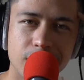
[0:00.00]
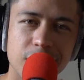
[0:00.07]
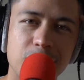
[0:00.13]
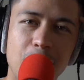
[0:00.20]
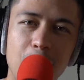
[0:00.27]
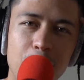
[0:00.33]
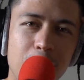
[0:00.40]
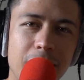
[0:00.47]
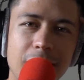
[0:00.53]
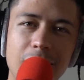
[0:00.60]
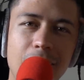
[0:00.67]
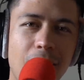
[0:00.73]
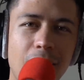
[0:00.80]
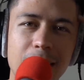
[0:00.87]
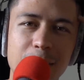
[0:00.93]
This is
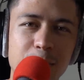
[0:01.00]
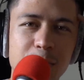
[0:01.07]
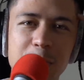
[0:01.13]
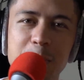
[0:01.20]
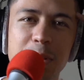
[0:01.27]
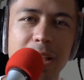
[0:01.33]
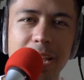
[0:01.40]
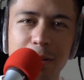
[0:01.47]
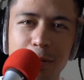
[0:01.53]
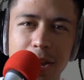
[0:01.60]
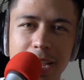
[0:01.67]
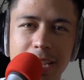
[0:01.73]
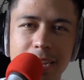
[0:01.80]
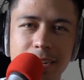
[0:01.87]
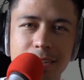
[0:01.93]
already a Hollywood plant
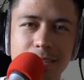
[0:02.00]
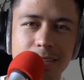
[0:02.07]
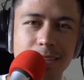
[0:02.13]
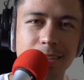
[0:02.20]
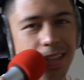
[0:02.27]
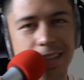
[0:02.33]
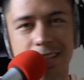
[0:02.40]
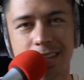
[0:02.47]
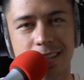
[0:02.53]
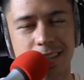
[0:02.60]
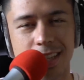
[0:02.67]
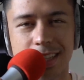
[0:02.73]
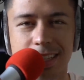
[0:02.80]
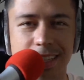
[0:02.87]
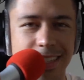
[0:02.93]
right here. This
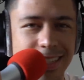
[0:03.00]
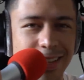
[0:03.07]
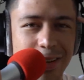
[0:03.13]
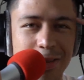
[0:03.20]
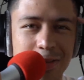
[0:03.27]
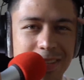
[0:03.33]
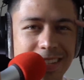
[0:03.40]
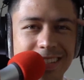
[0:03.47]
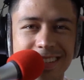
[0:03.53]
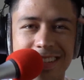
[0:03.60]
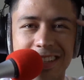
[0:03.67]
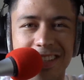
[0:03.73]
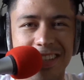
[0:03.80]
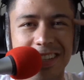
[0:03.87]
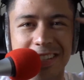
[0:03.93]
is this is uh, this is
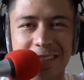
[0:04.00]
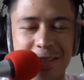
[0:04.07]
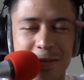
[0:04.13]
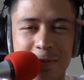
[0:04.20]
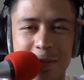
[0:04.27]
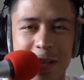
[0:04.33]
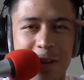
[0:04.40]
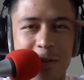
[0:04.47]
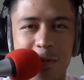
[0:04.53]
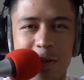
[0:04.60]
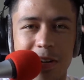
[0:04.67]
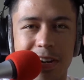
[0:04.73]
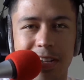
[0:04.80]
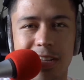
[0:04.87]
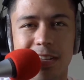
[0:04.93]
the system at
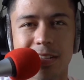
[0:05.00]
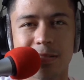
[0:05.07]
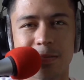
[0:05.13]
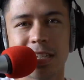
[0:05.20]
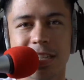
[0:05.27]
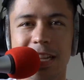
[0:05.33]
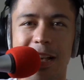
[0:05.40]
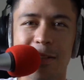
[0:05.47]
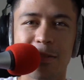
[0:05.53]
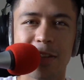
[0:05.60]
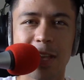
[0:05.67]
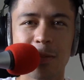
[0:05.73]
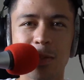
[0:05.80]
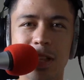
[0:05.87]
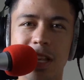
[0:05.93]
work. She got
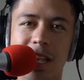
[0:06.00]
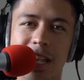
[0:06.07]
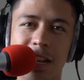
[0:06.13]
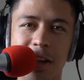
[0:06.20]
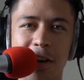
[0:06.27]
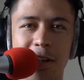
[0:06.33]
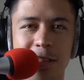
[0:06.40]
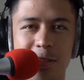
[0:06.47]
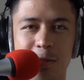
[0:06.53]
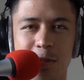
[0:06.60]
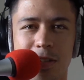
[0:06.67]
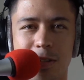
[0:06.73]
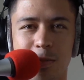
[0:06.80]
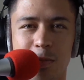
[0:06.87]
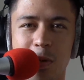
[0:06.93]
family in
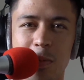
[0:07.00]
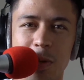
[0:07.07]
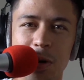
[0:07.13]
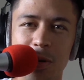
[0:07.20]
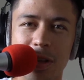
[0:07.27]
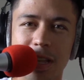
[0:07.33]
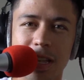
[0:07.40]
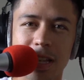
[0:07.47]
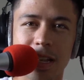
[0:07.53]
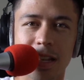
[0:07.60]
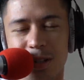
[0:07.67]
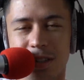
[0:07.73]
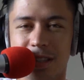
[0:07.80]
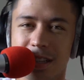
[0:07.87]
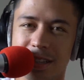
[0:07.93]
Hollywood promoting
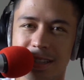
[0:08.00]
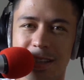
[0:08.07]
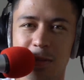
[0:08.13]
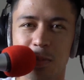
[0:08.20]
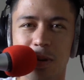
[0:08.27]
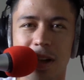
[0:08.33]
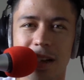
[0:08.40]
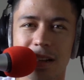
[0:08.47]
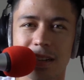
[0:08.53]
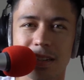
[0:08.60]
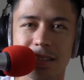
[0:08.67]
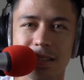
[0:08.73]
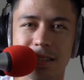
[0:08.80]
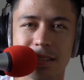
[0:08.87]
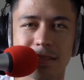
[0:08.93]
Disney
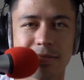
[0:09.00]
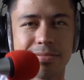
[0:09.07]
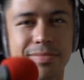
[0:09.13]
products.